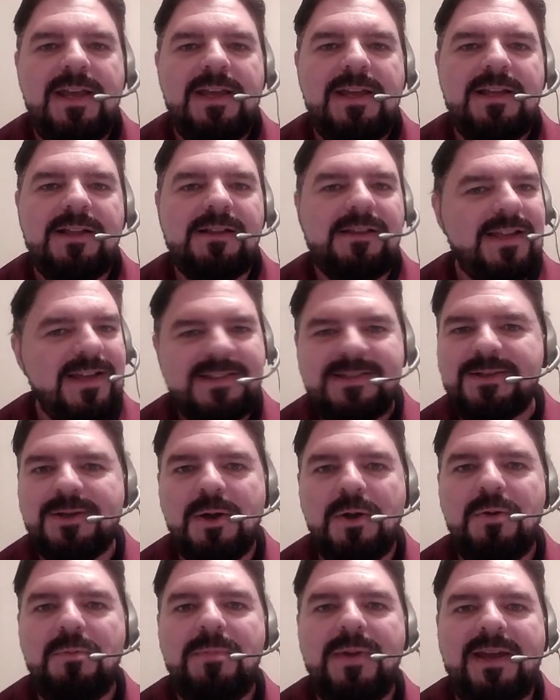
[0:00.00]
Let's
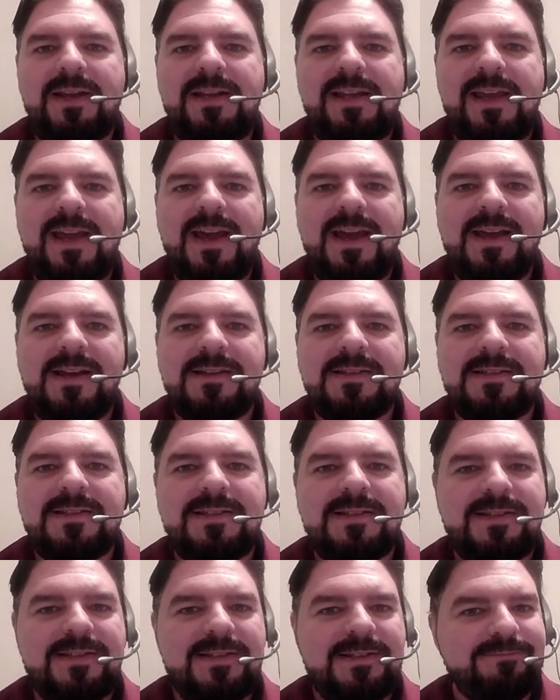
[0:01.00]
go,
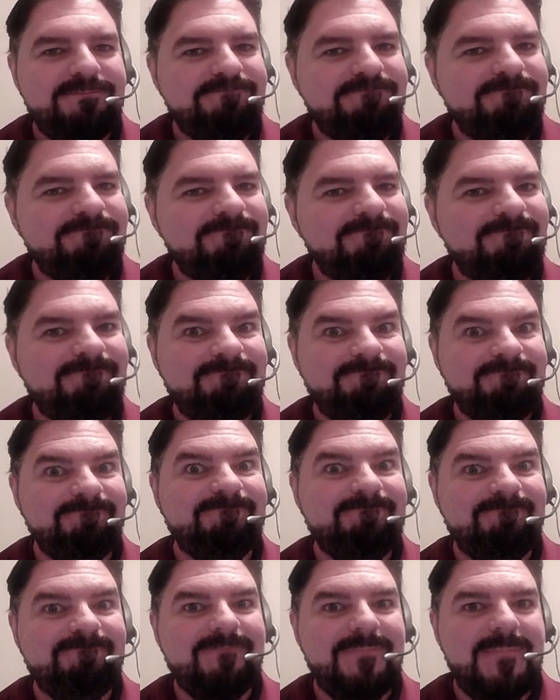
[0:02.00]
Maniacs.
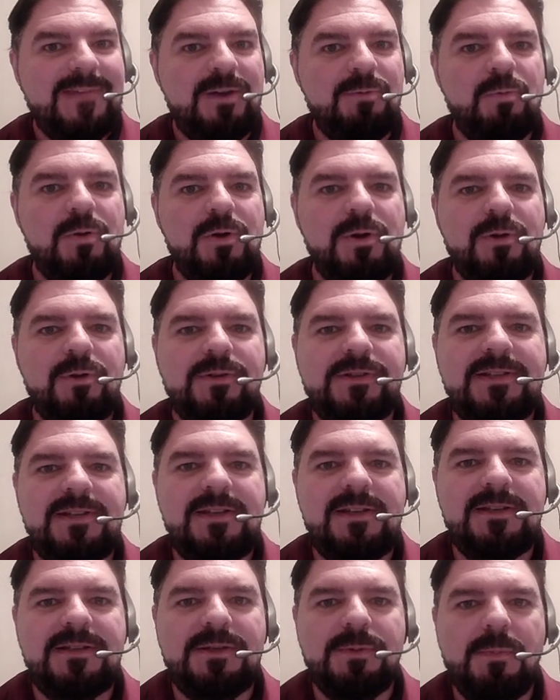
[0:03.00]
We'll see
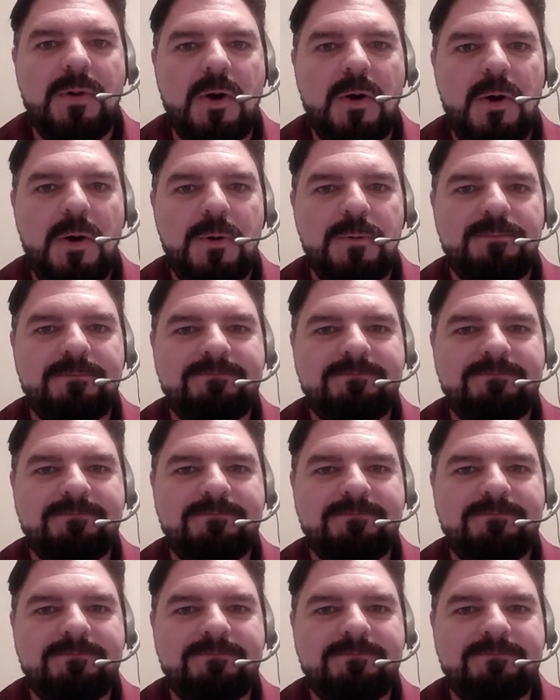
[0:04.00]
you tomorrow.